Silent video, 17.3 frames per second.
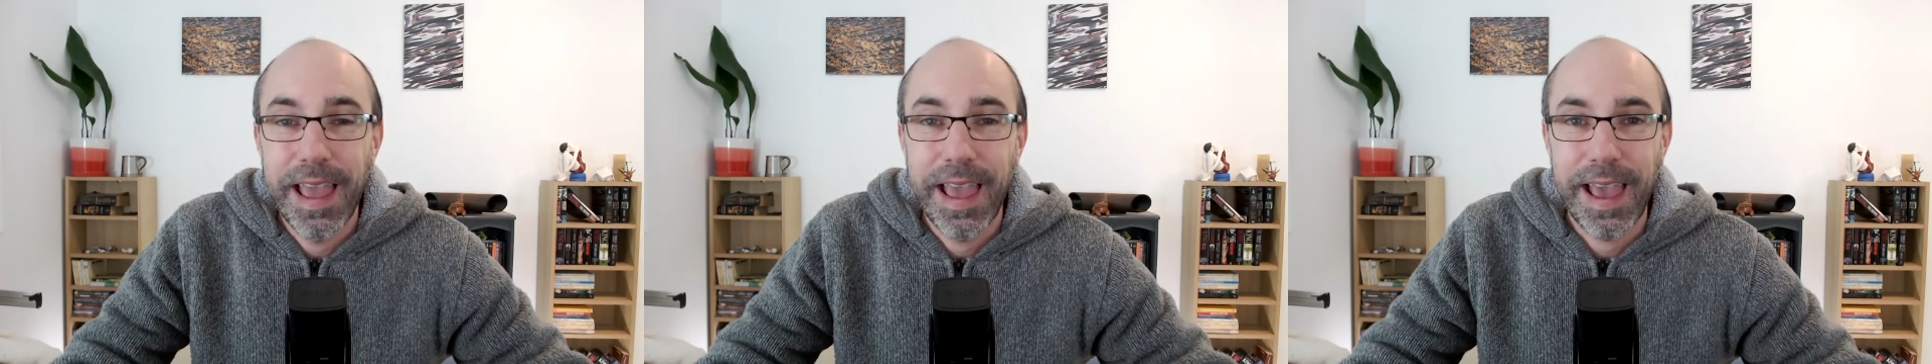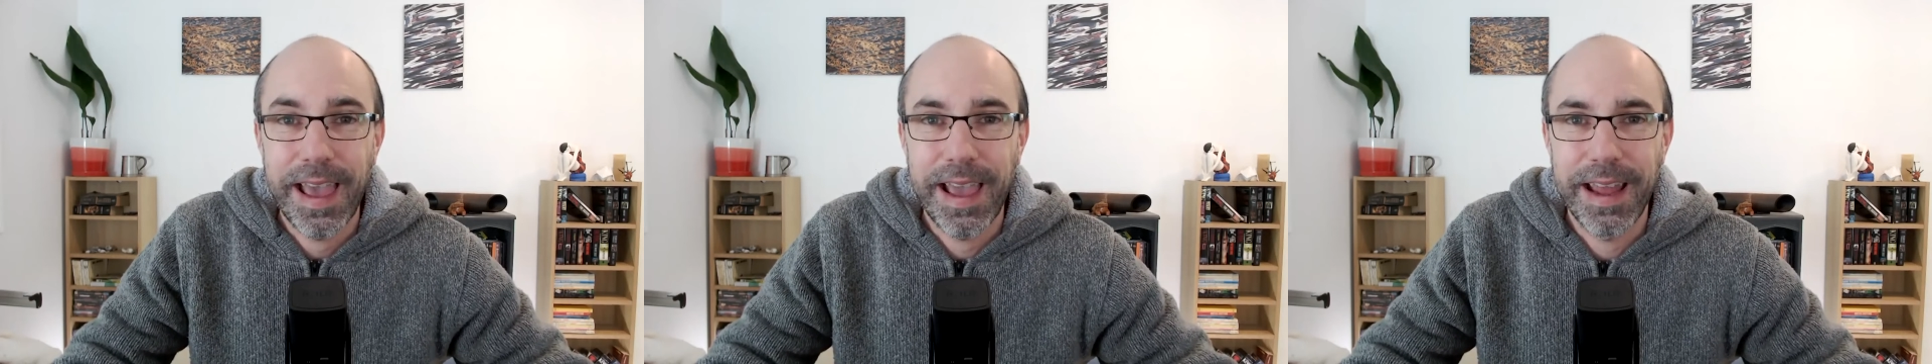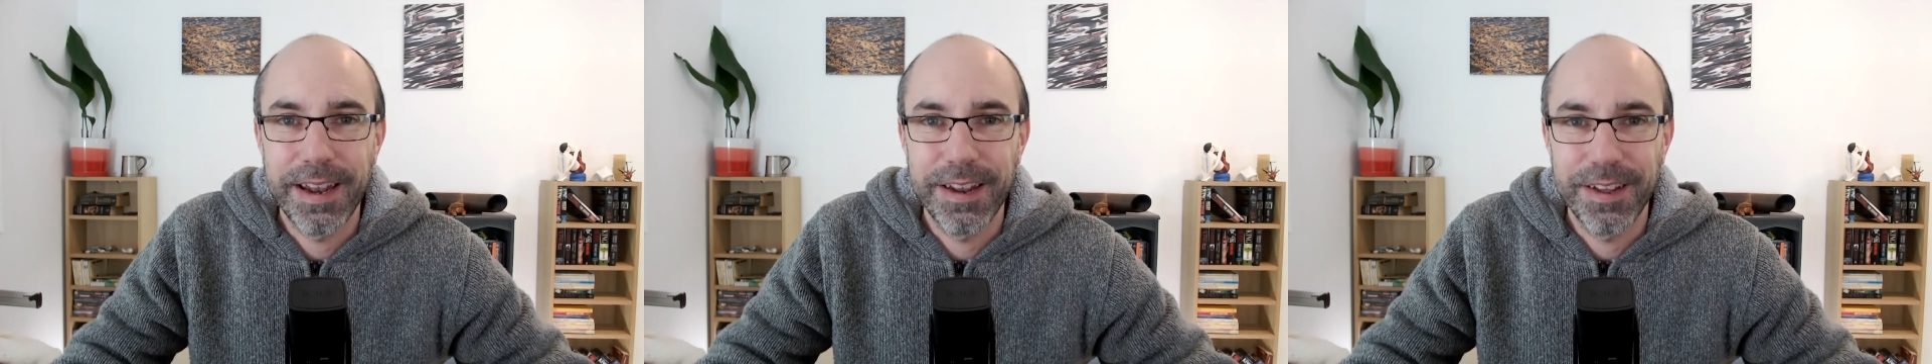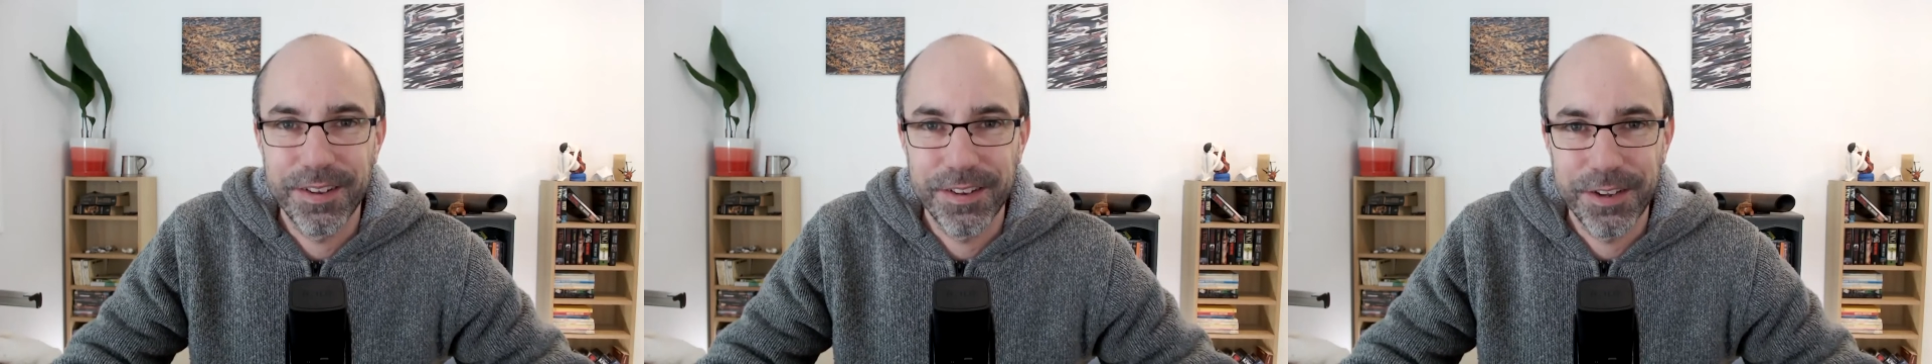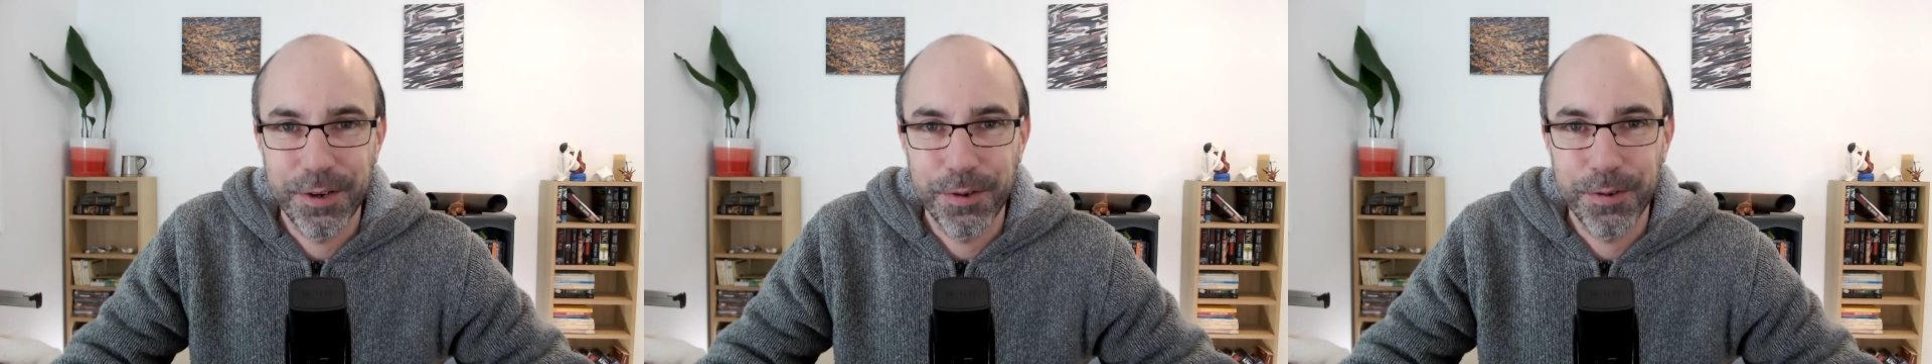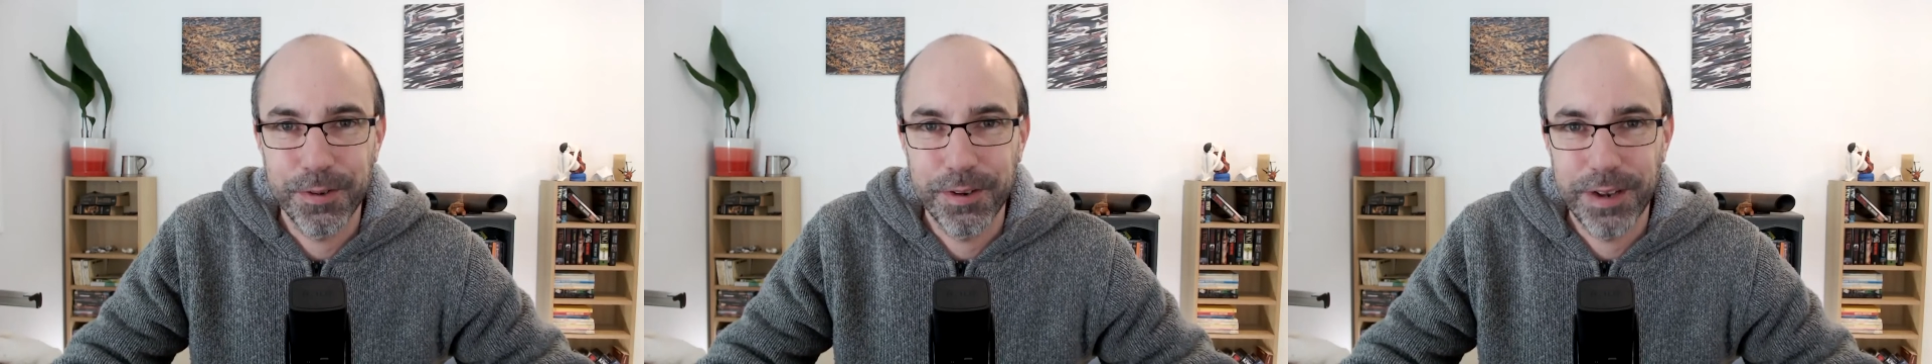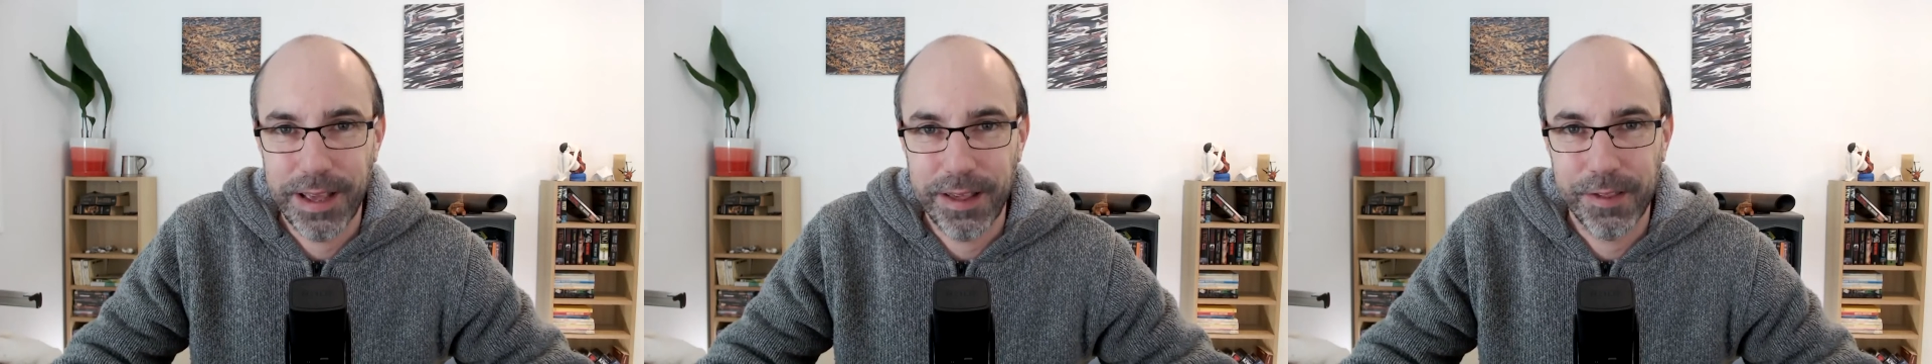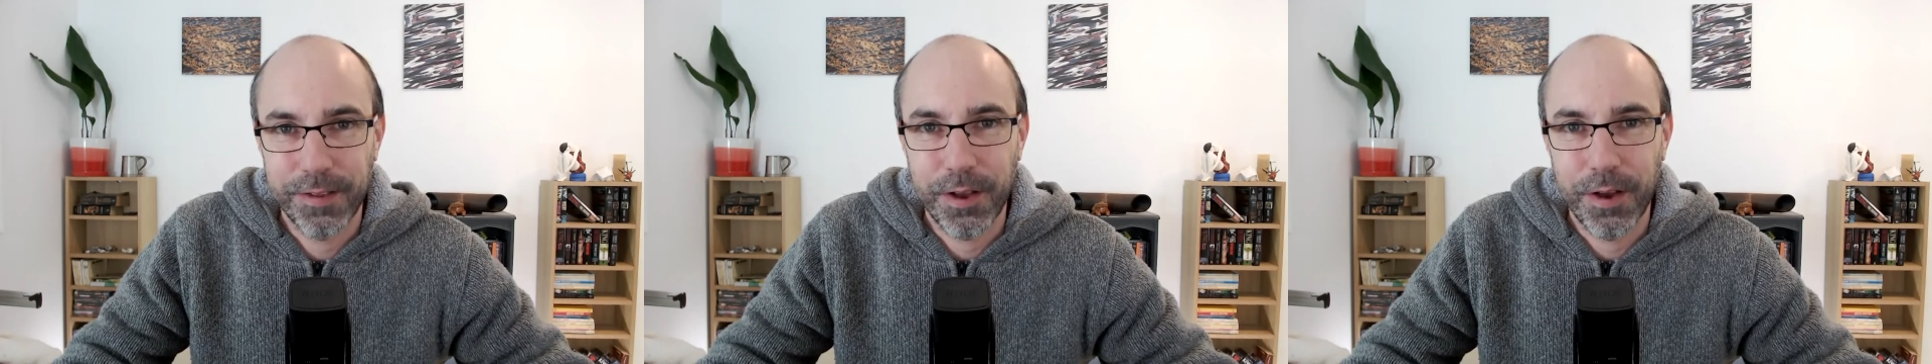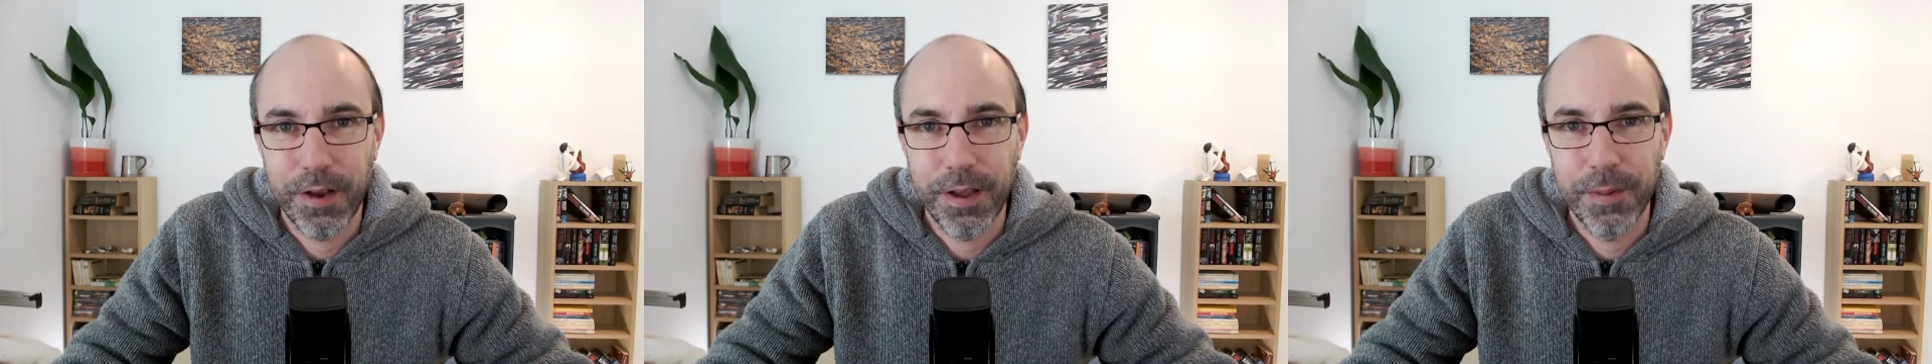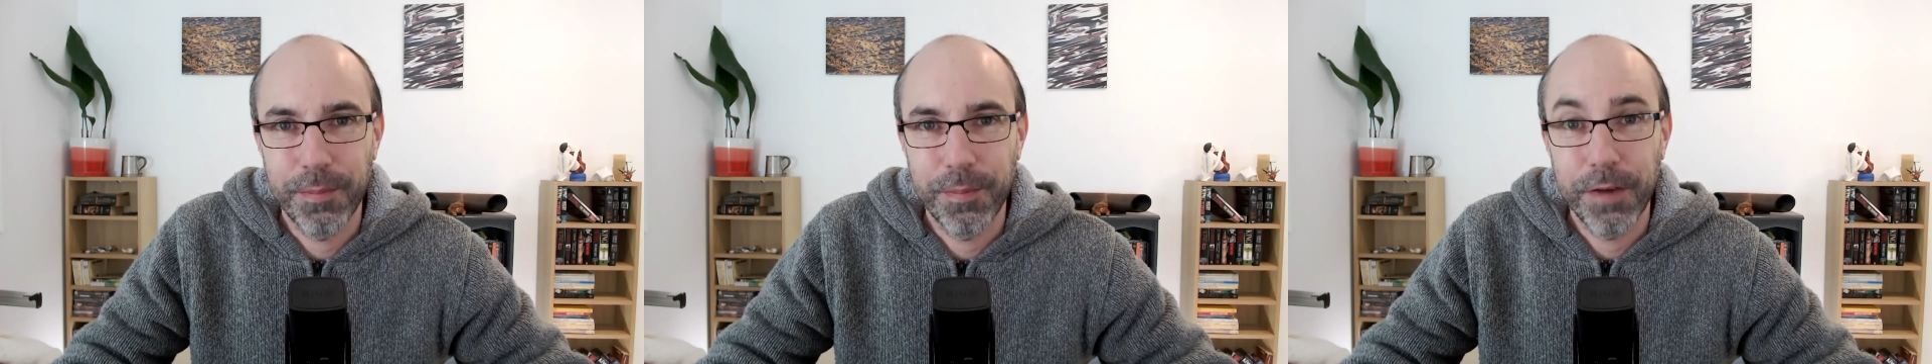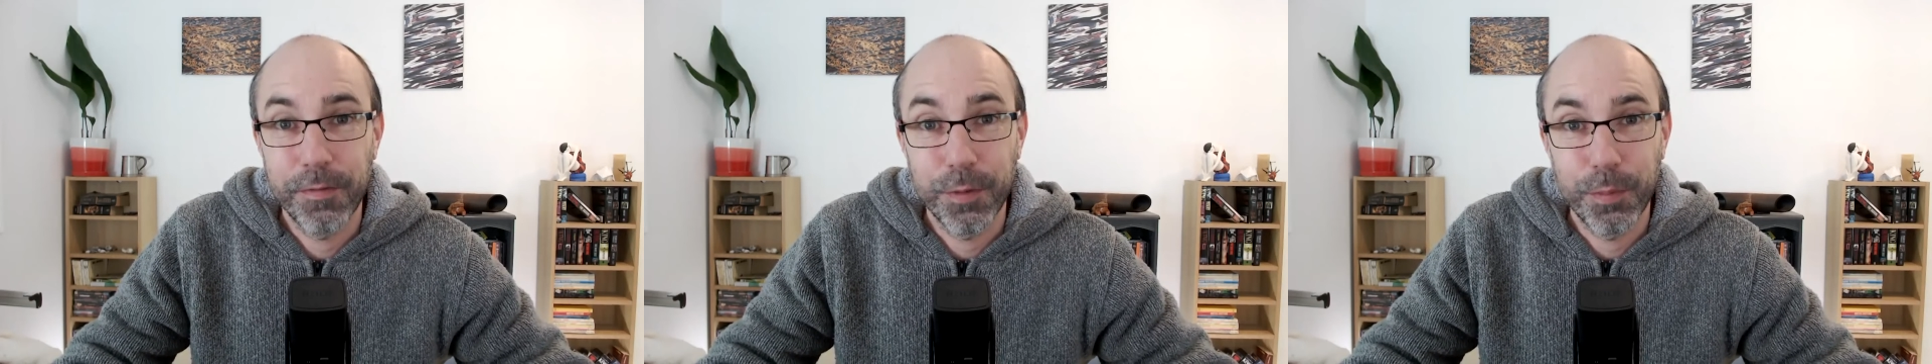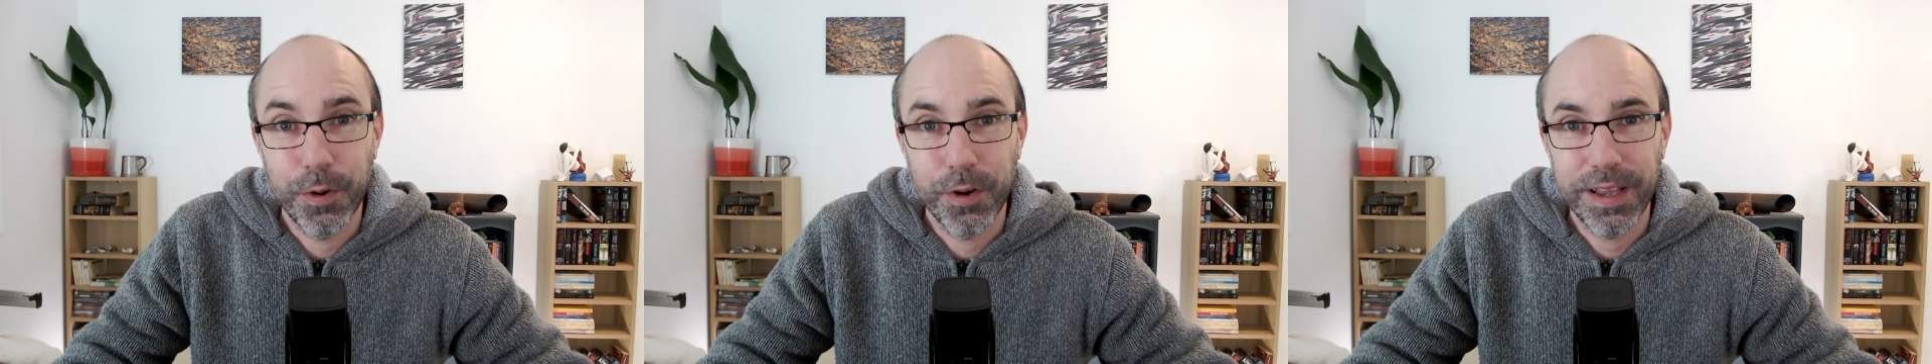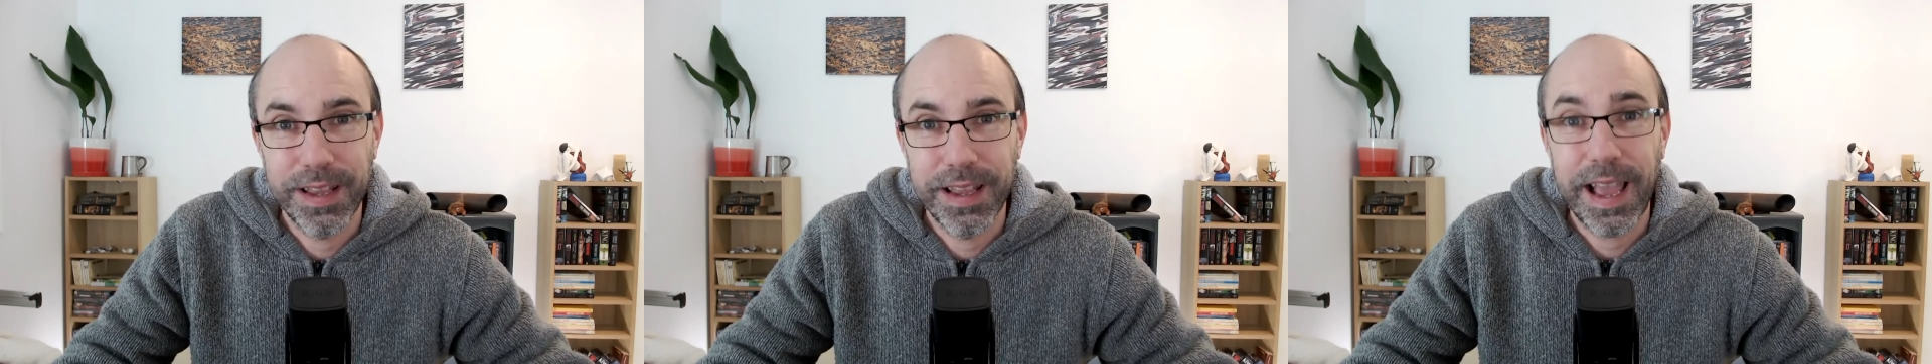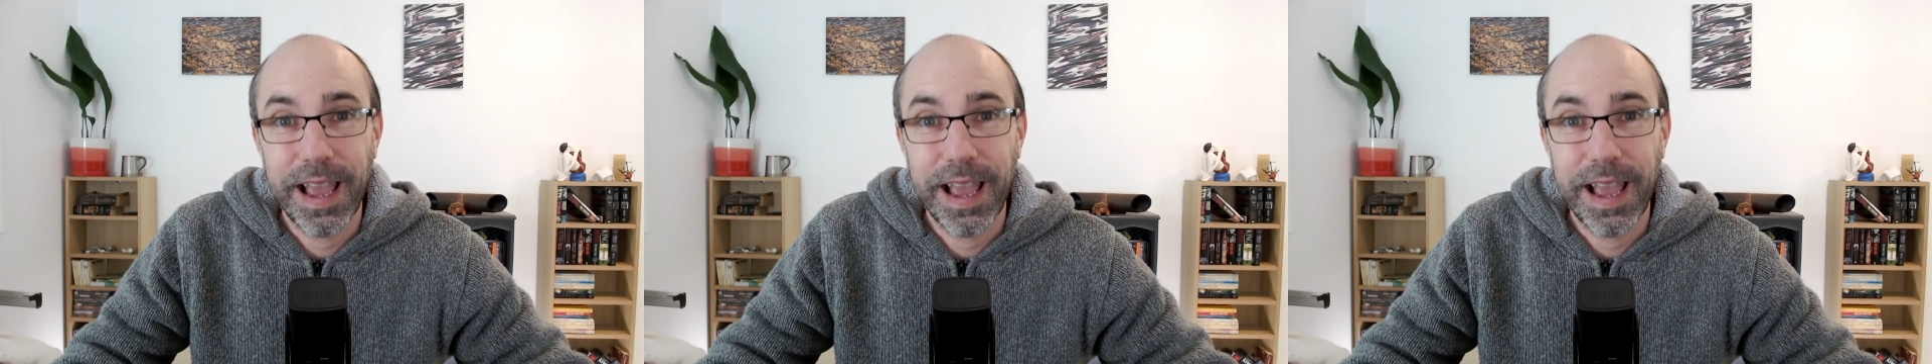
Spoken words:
And until next time, everybody,